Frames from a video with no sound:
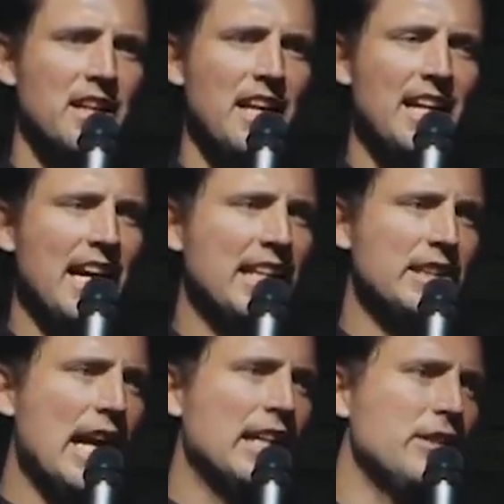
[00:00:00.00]
And I,
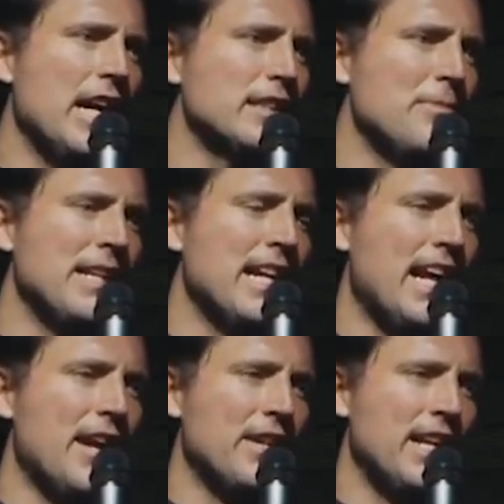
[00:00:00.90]
I, you guys may not
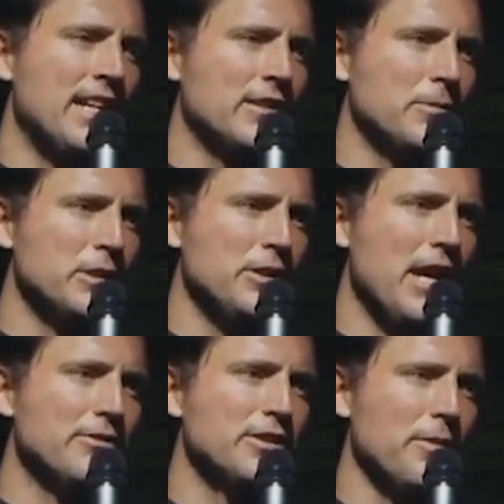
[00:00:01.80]
have that in England, but you have
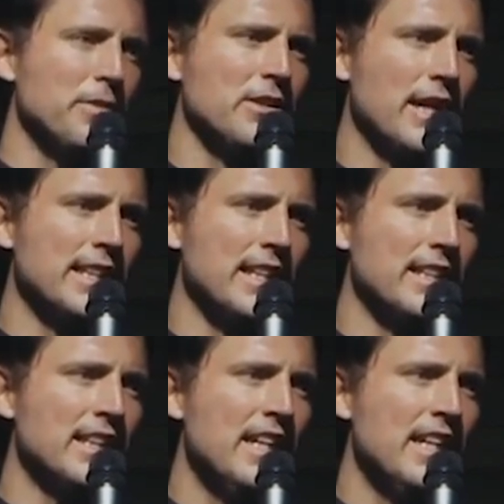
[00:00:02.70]
something like it.